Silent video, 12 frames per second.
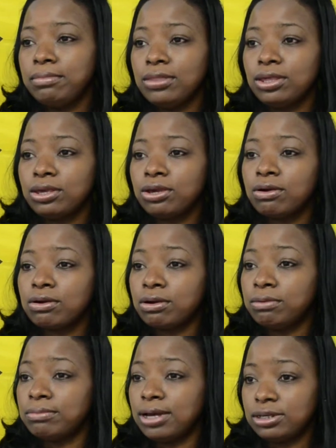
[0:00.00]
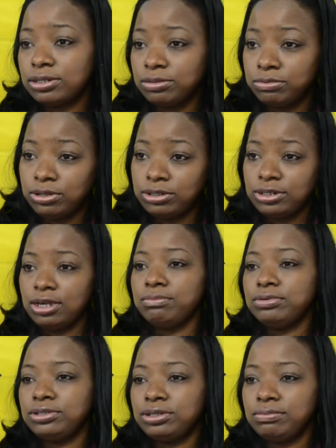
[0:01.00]
CARICOM basketball
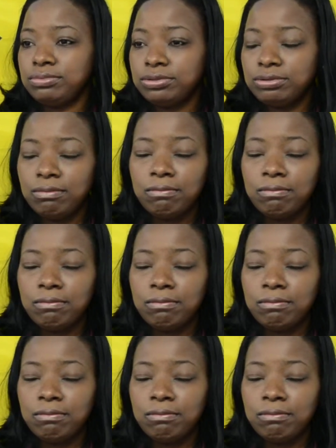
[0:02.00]
championships.